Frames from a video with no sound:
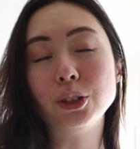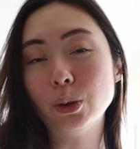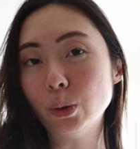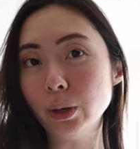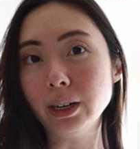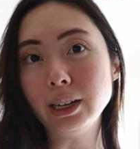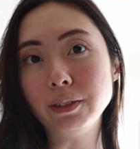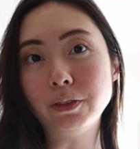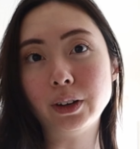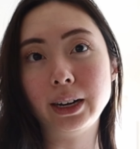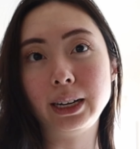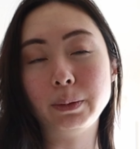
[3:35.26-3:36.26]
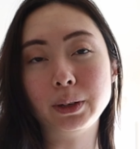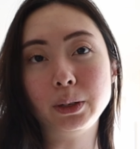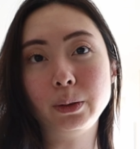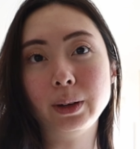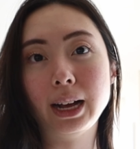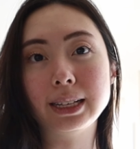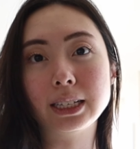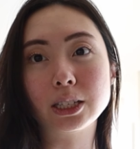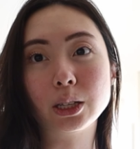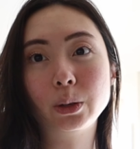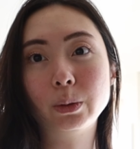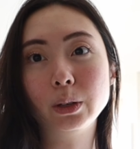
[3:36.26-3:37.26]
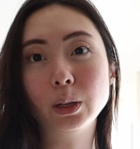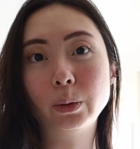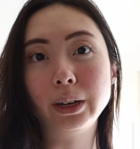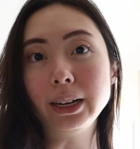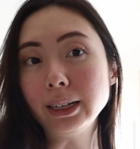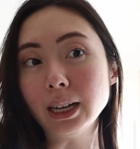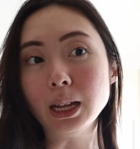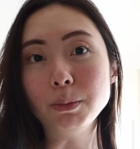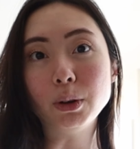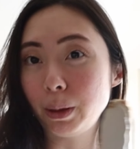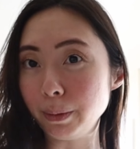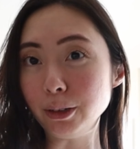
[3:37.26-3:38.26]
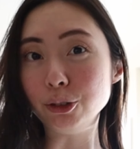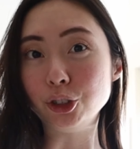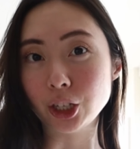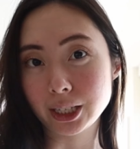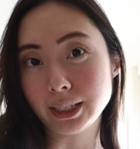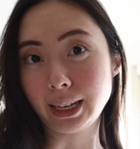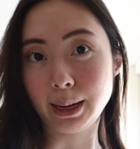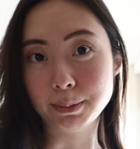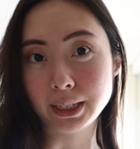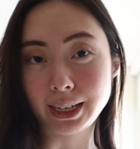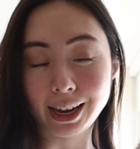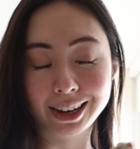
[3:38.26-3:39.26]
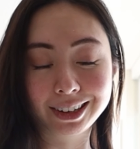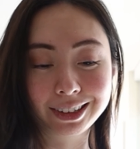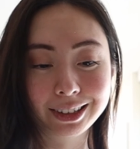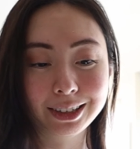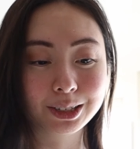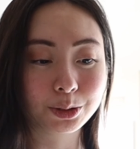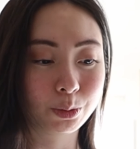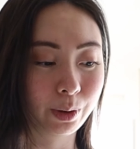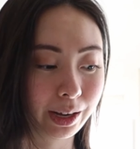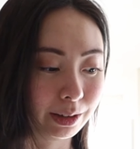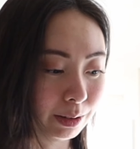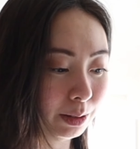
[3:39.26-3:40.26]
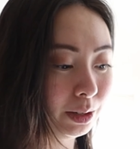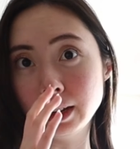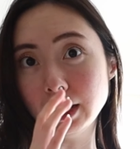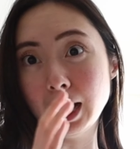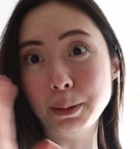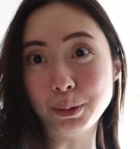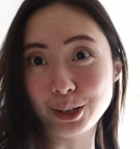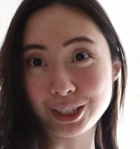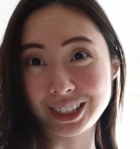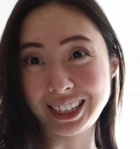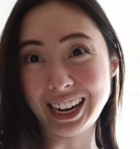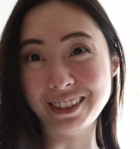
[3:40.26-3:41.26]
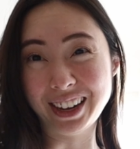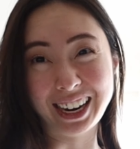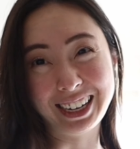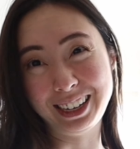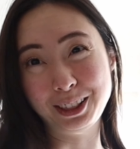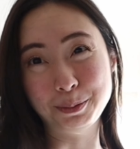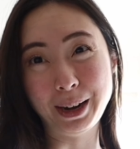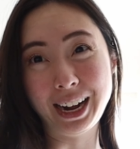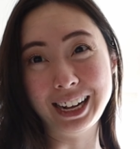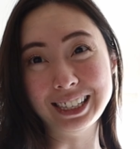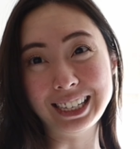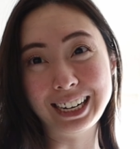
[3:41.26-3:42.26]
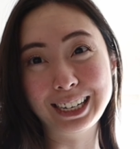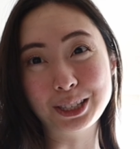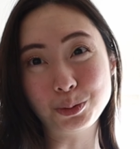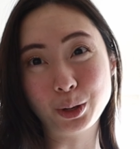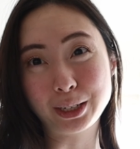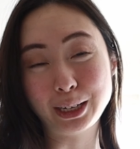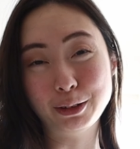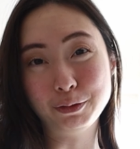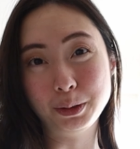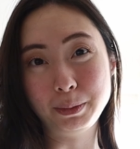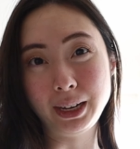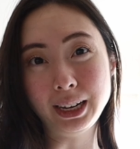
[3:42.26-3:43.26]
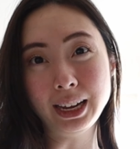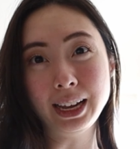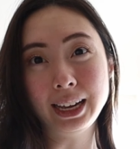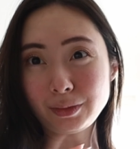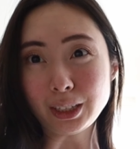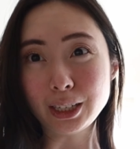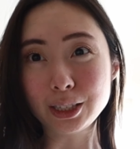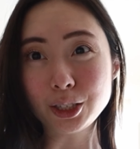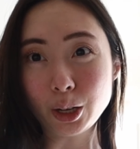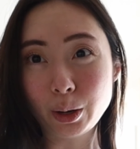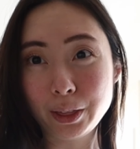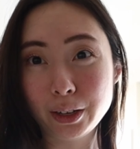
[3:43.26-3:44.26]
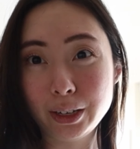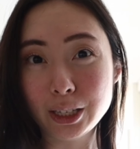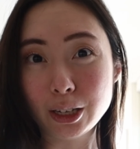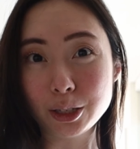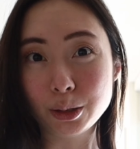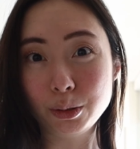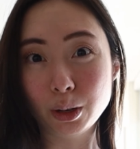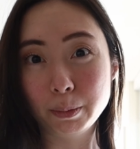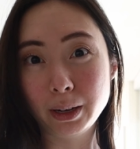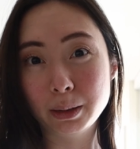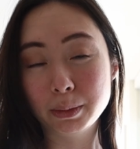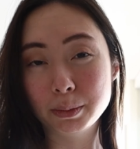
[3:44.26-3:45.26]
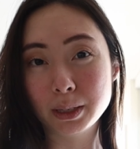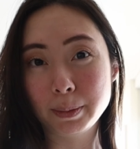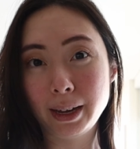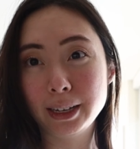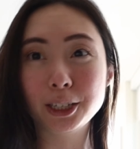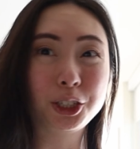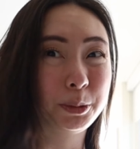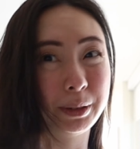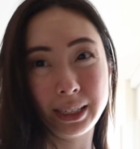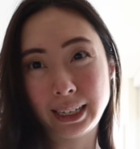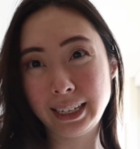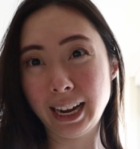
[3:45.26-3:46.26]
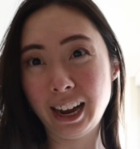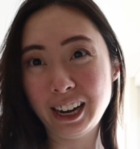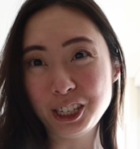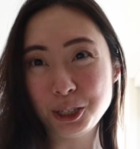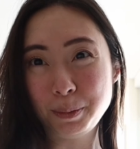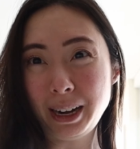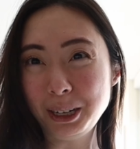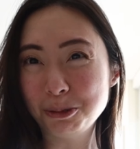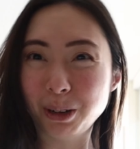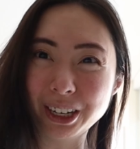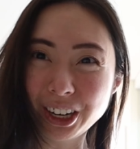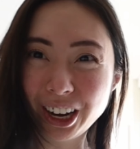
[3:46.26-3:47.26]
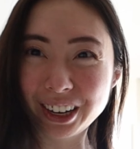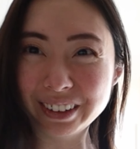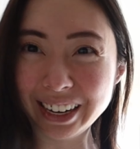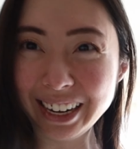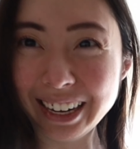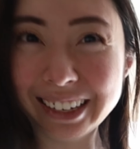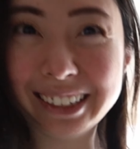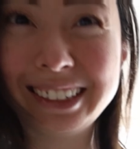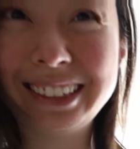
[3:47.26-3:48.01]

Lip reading: or for anyone who has a lower income. Maybe you just came to Canada as well. And I personally have had it in the past, and it's worked out for me. So, and there is also no minimum spend, 2% cash back. Why not, right?